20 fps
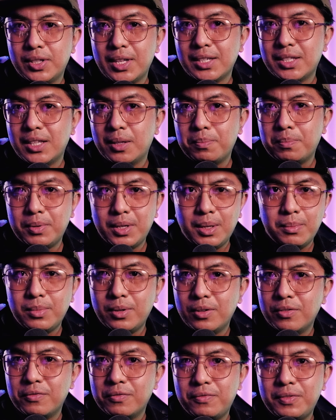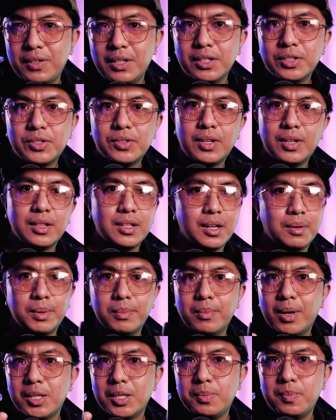That's that premium feel to it. It
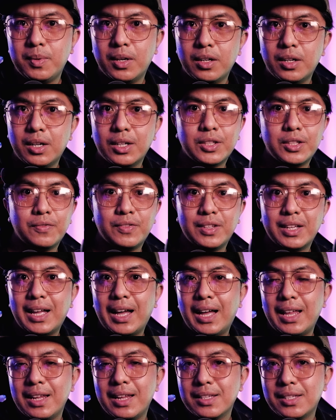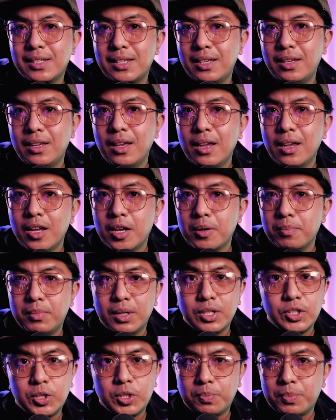reminds me a lot of the Galaxy
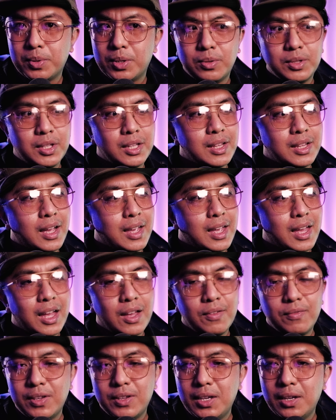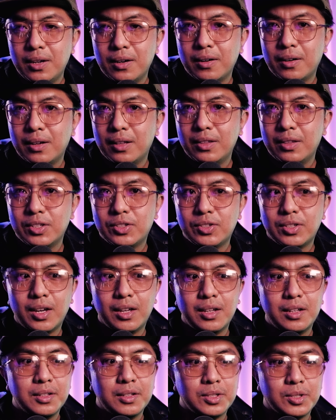Buds Pro that I have here in this
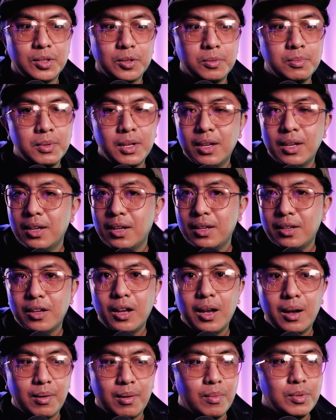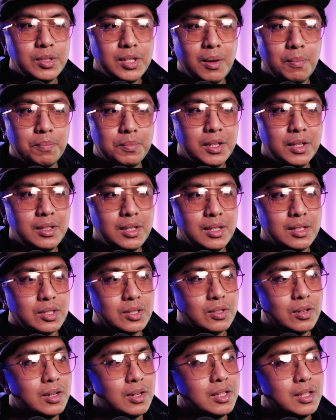channel. So yeah, I would say a pretty
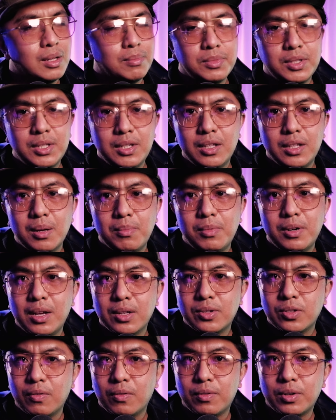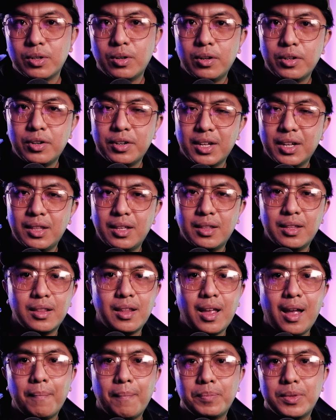solid TWS overall. You're getting
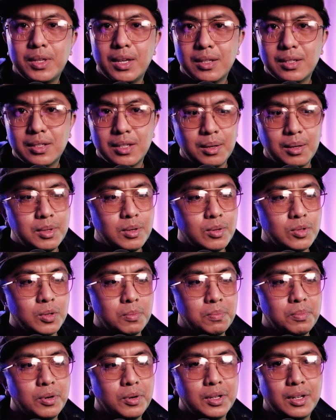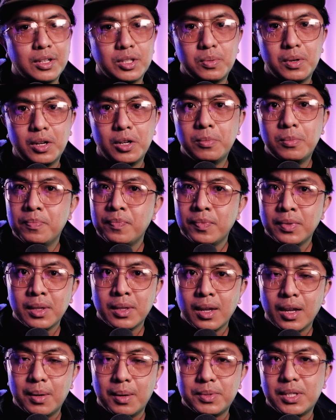that aptX support as well.
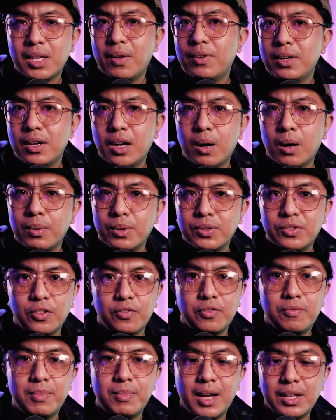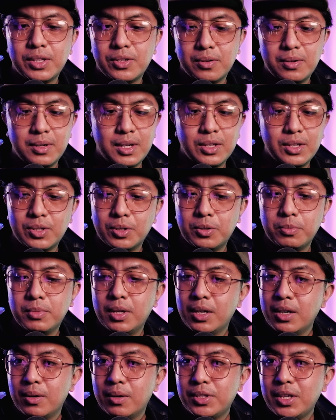7 hours of battery. So
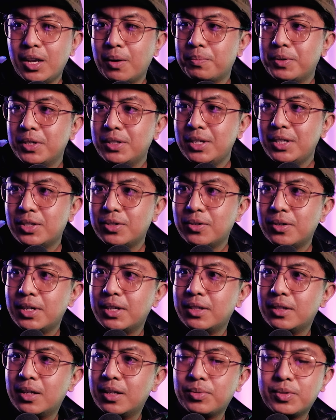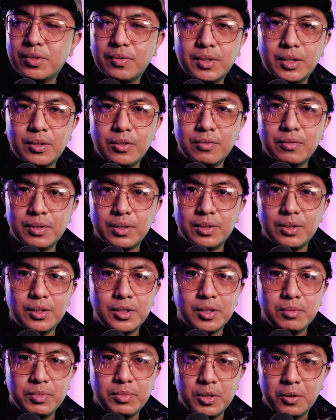I'd say a pretty solid in terms of the
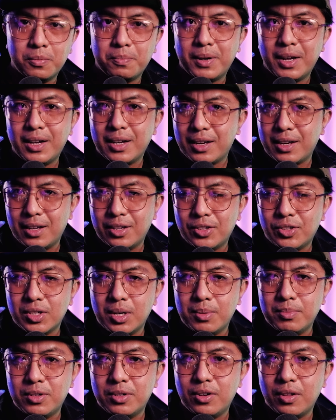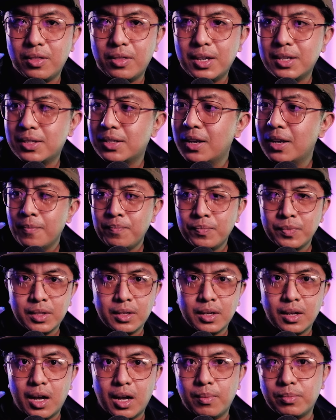overall package on this.
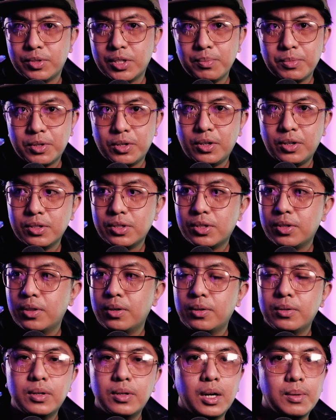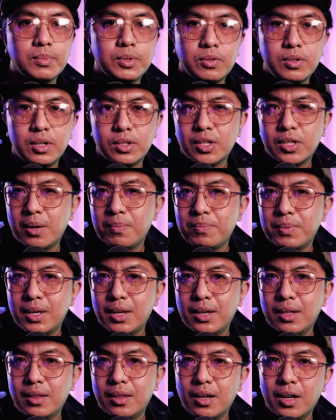Some cons though, so the top
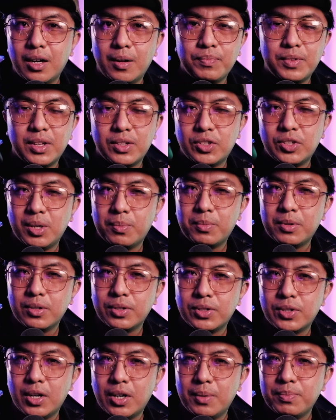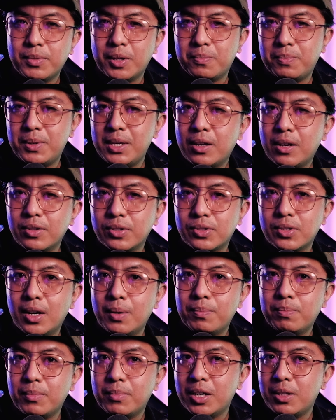end, that shimmer on top, that peak on
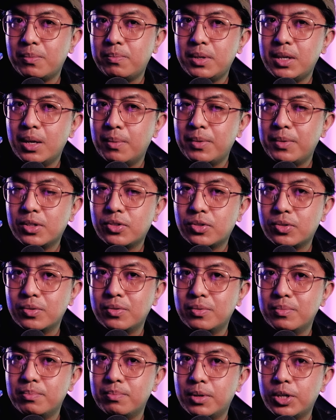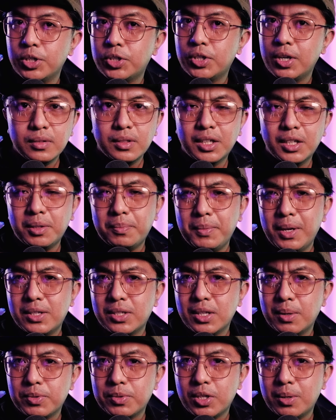top might be a bit too much, that it
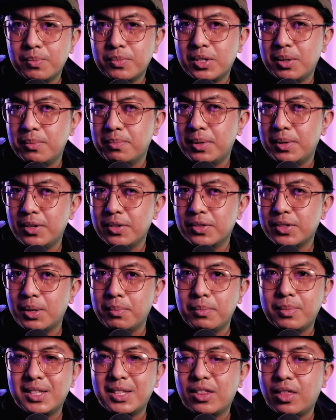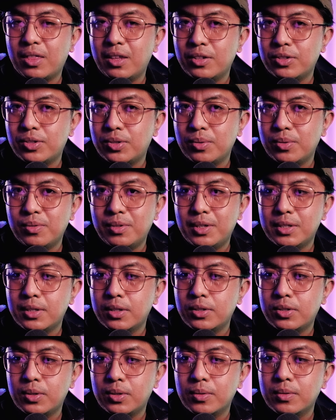makes some cymbals a bit thin to
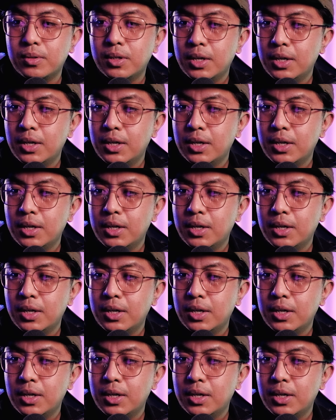listen to.